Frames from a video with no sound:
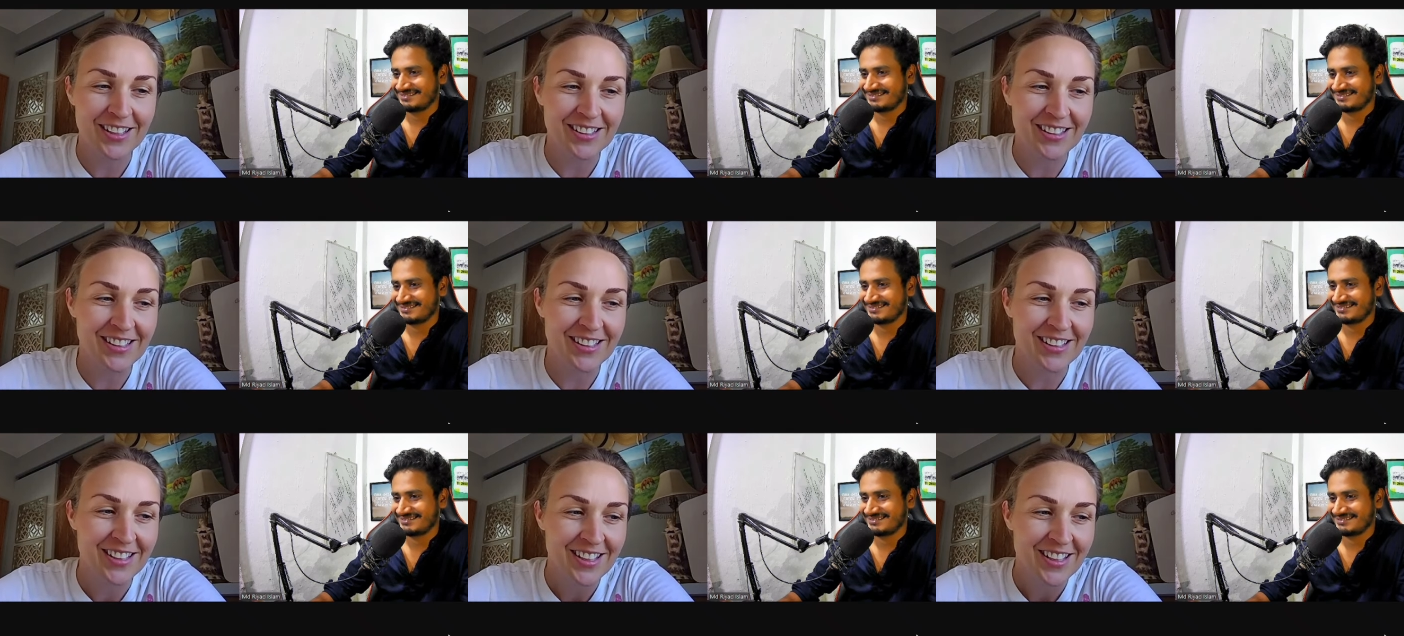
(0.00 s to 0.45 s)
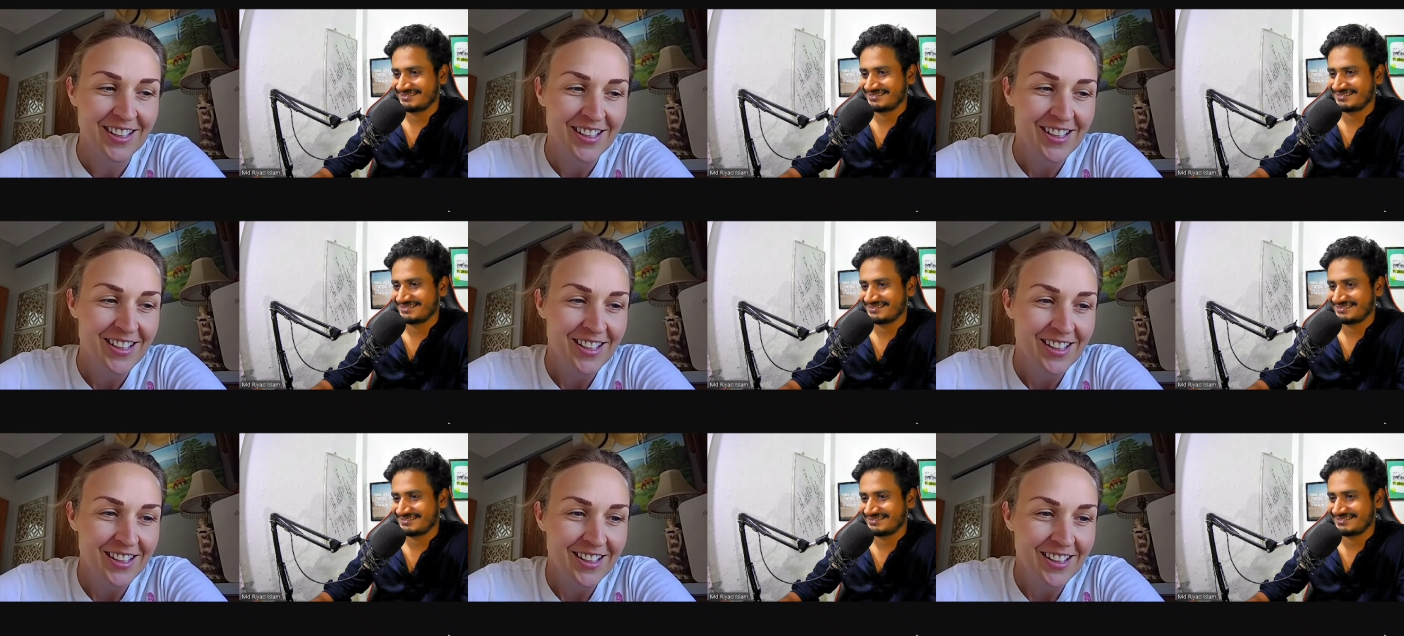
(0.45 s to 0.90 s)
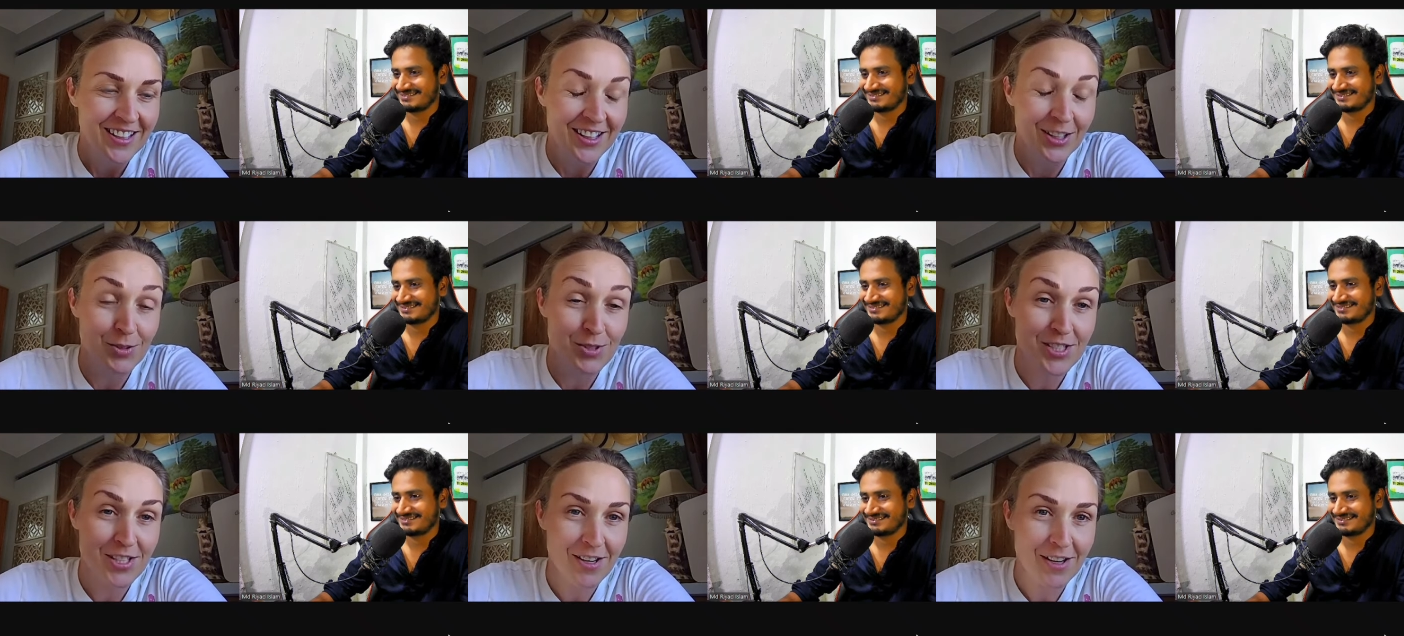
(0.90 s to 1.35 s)
Speaker 1: And then
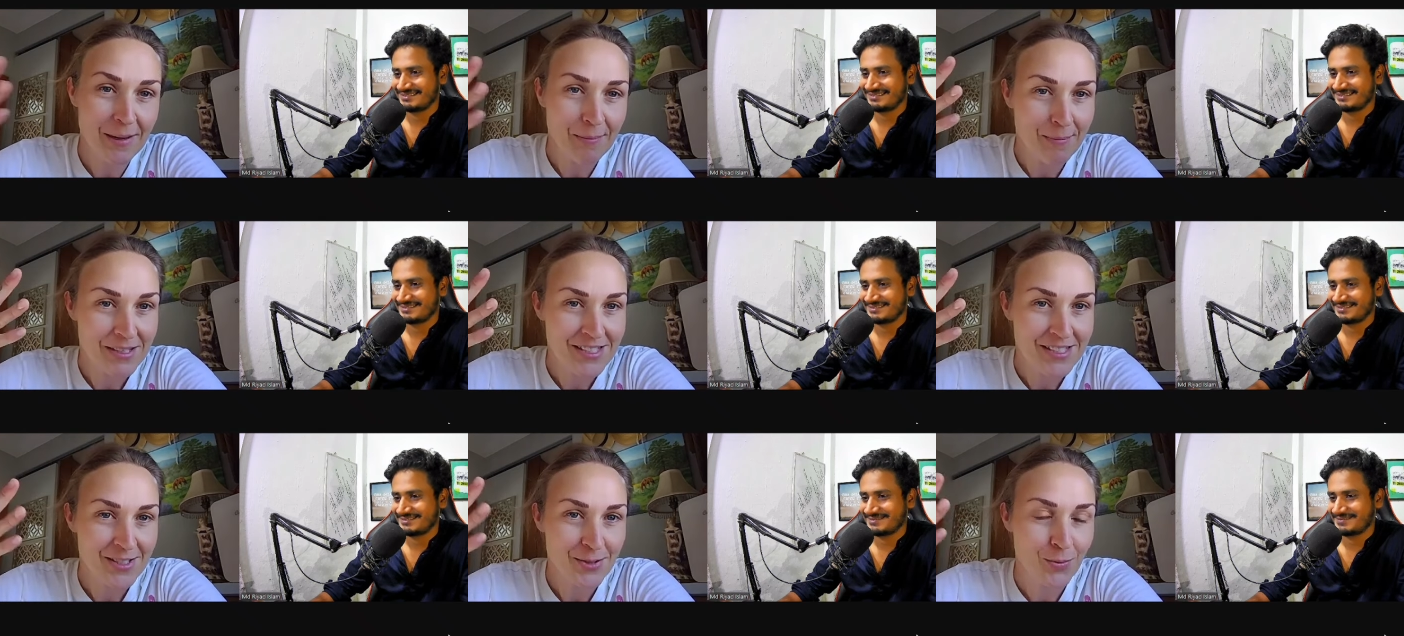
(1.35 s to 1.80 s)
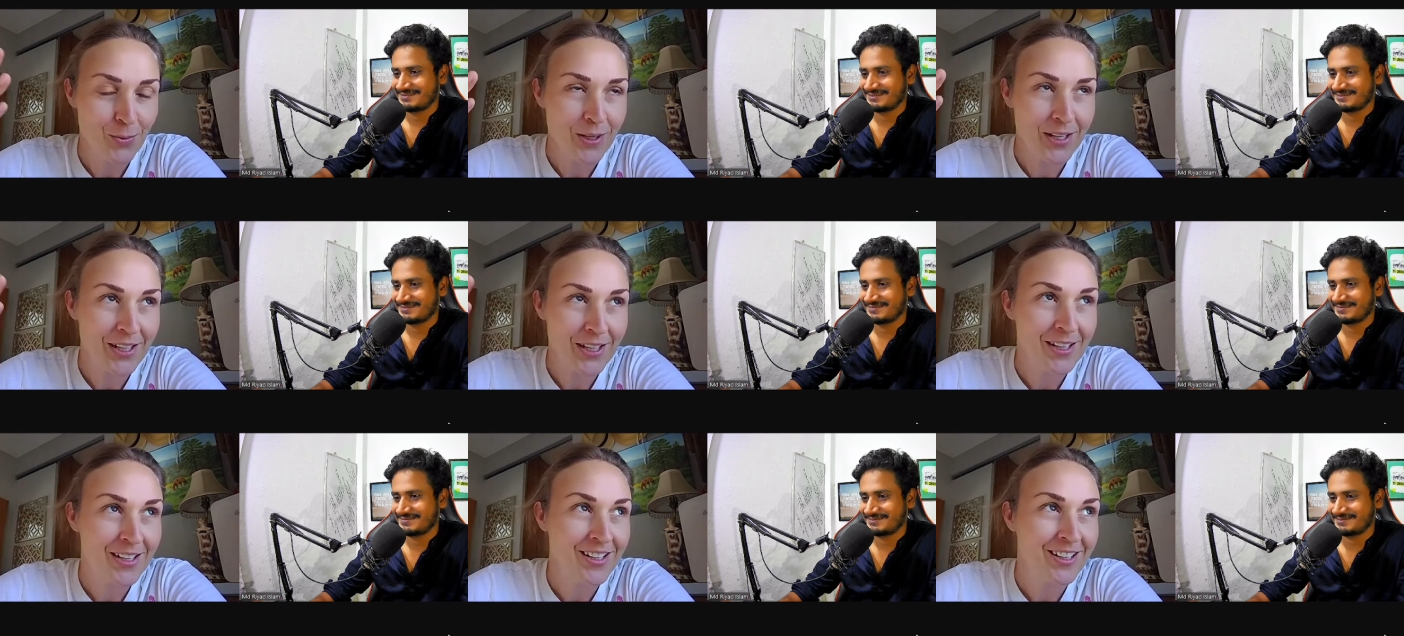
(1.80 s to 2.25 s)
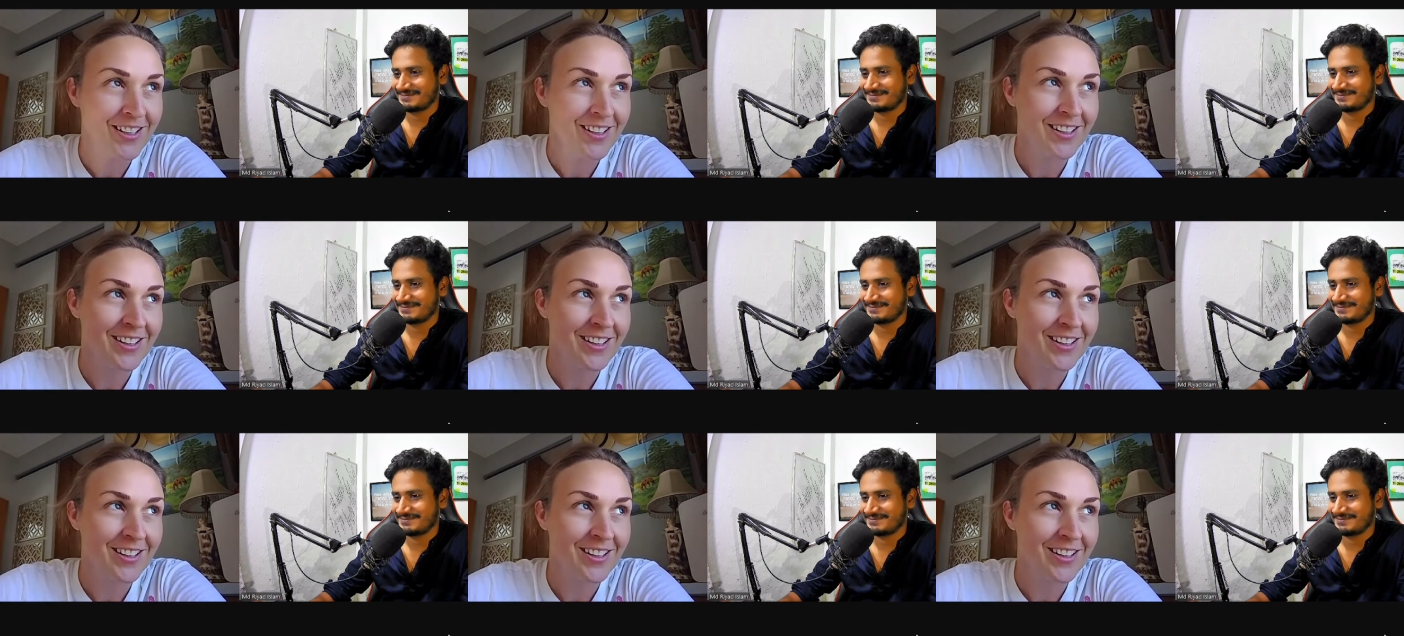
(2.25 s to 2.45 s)
you saw I missed a week